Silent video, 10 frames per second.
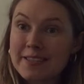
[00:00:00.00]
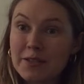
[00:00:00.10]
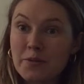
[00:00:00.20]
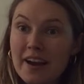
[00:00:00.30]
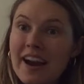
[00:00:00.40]

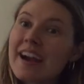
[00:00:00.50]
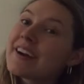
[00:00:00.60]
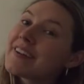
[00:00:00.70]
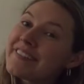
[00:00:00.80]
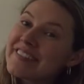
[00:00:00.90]
square
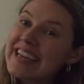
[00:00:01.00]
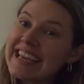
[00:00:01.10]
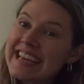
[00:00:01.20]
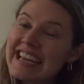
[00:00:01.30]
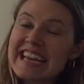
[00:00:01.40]

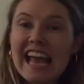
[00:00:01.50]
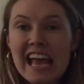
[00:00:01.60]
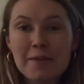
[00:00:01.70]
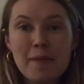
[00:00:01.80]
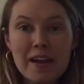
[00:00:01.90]
green
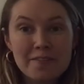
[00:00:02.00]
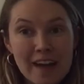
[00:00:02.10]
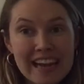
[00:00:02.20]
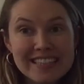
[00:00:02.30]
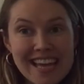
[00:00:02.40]
and my
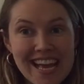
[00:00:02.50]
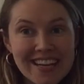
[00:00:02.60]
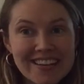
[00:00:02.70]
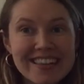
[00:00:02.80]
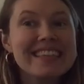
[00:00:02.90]

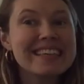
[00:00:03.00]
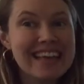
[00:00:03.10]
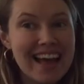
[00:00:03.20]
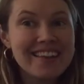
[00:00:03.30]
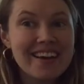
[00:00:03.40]
rectangle
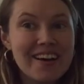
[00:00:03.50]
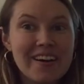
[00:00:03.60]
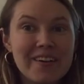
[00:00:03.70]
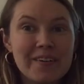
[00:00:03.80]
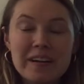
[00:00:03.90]

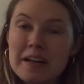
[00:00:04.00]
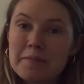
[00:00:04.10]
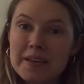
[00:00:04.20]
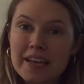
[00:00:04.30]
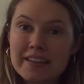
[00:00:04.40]
yellow
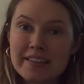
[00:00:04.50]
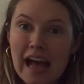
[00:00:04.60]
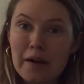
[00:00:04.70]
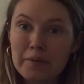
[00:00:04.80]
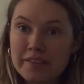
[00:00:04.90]
because
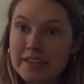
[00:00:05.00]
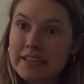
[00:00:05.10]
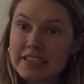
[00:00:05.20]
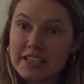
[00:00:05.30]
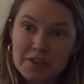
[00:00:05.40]
that was the
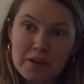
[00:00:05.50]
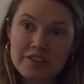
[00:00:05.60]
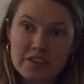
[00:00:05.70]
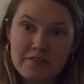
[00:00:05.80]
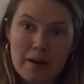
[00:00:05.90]

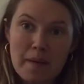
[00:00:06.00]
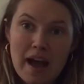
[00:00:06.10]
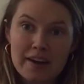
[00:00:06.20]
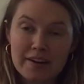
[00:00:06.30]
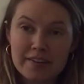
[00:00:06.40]
continuation of our
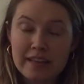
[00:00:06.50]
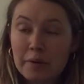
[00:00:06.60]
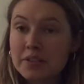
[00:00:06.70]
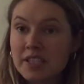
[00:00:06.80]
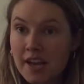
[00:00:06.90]
pattern. That
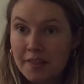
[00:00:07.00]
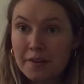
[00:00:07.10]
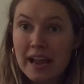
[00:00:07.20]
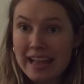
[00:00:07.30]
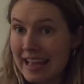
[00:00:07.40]
was another
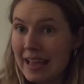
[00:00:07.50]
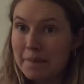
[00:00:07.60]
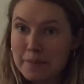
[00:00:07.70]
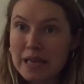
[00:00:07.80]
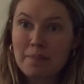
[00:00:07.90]

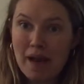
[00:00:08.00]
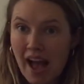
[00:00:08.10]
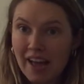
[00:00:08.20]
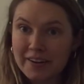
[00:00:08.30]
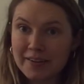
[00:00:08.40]
A-B
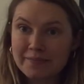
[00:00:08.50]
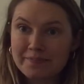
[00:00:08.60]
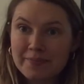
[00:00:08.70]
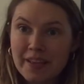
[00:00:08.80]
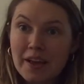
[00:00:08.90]
pattern.
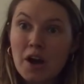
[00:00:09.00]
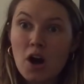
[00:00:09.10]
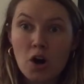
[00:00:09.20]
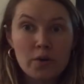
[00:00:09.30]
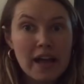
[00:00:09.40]

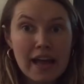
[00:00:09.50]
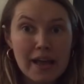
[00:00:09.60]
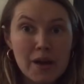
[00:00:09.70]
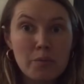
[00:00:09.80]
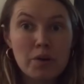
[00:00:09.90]

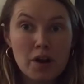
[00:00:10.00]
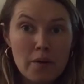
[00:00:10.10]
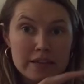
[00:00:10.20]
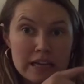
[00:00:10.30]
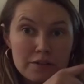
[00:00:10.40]
Okay, we're
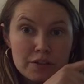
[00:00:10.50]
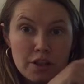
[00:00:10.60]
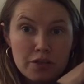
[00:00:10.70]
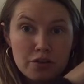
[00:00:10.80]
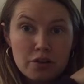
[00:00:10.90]
going down to
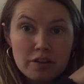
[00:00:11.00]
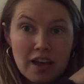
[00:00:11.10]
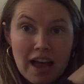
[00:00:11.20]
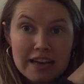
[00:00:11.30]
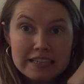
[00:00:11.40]
the third
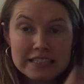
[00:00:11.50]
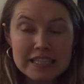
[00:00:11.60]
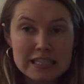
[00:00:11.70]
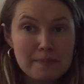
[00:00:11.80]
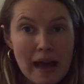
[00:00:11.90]
line.
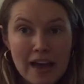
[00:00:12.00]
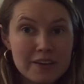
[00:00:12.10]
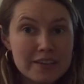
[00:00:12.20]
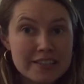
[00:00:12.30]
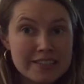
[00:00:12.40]
This
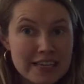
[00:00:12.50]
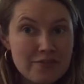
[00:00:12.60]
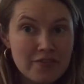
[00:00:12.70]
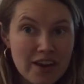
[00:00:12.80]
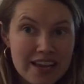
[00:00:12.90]
pattern is
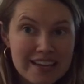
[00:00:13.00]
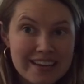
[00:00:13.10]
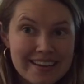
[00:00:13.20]
different.